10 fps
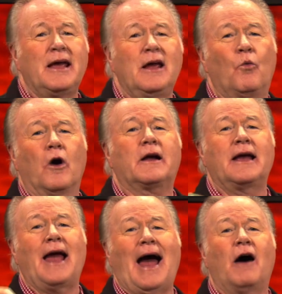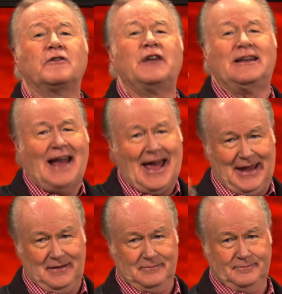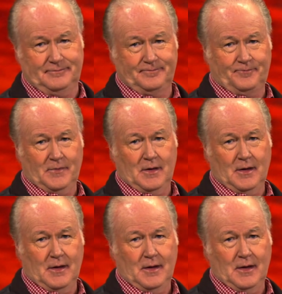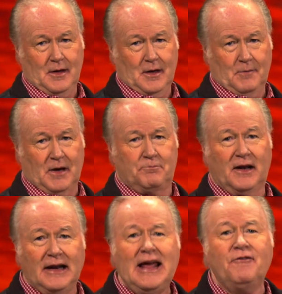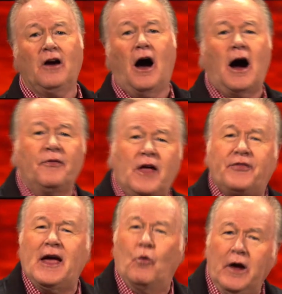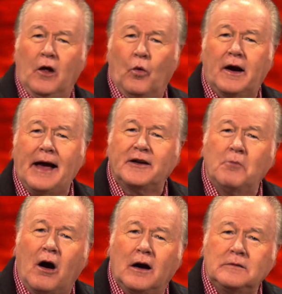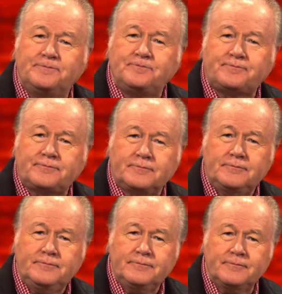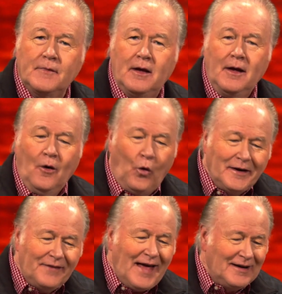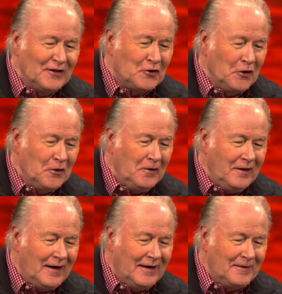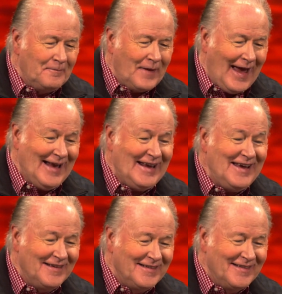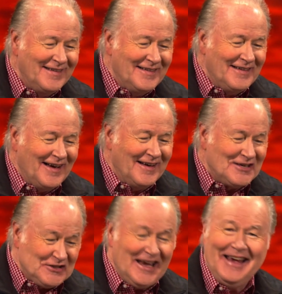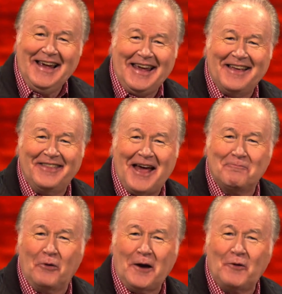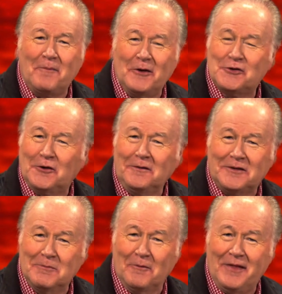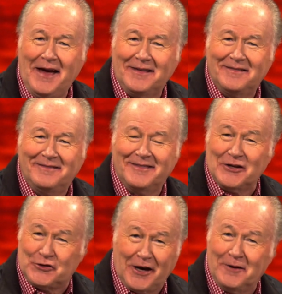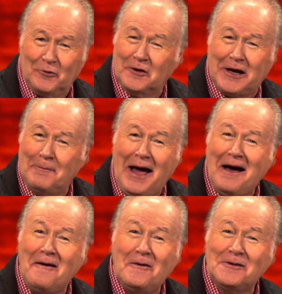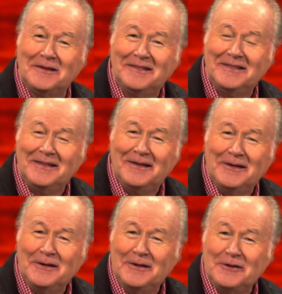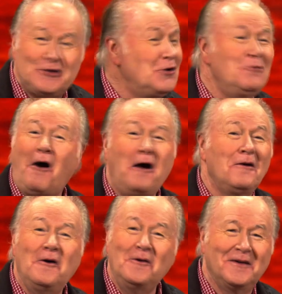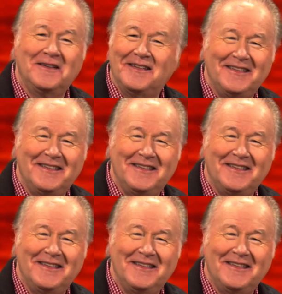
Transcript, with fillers: be working out today. But believe God that they will work out tomorrow. What did that little girl, uh, Annie, uh, sing in that Broadway musical? You remember that? The sun will come out tomorrow.